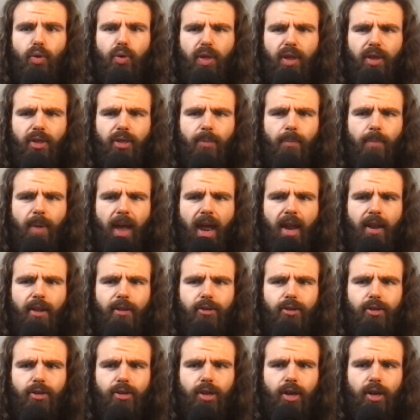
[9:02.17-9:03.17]
think the man
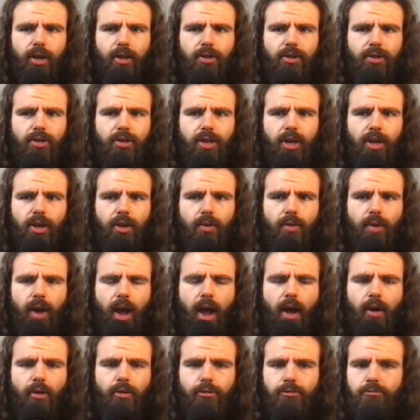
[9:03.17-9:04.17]
is just going to stick
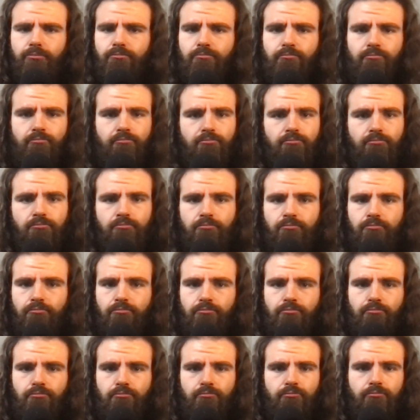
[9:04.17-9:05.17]
around
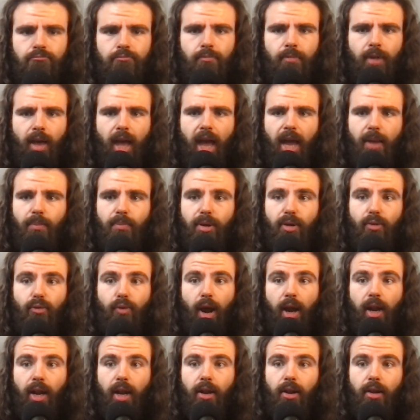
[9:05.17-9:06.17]
and be
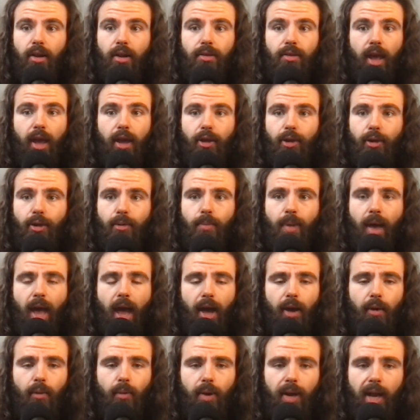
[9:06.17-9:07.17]
ready to take you
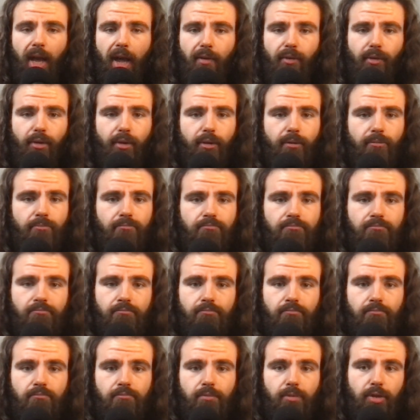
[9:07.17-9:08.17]
back whenever
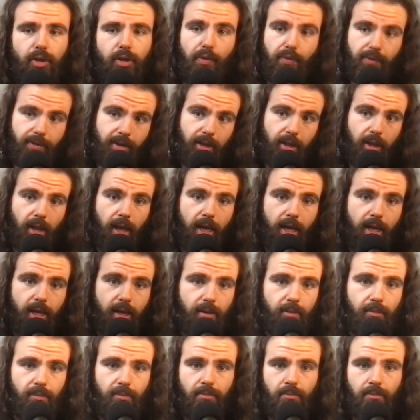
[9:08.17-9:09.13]
you feel like it?